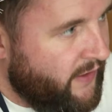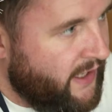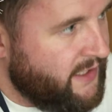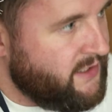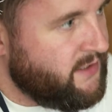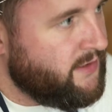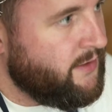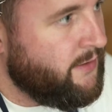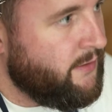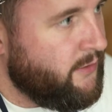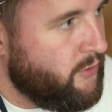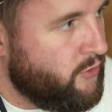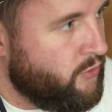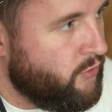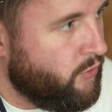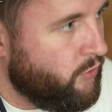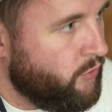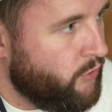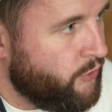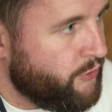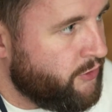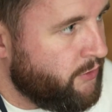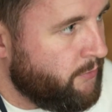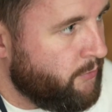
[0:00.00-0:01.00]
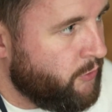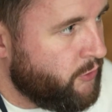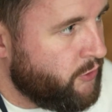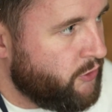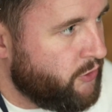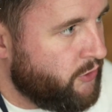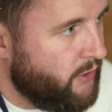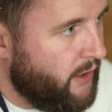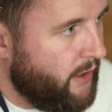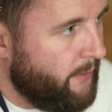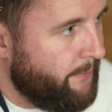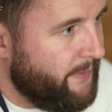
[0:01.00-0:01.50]
fast and it draws the
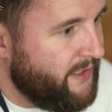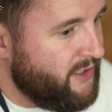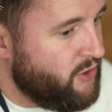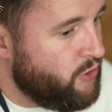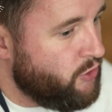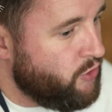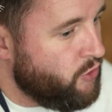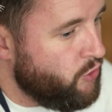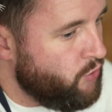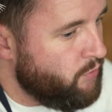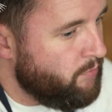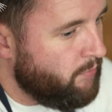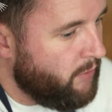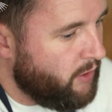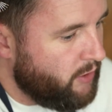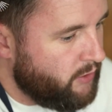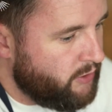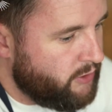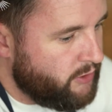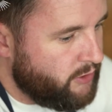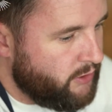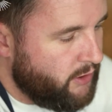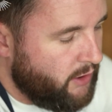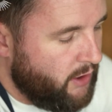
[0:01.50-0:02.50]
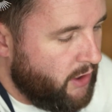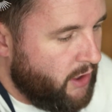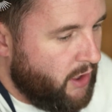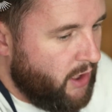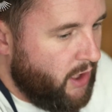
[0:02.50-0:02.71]
moisture out a bit too much.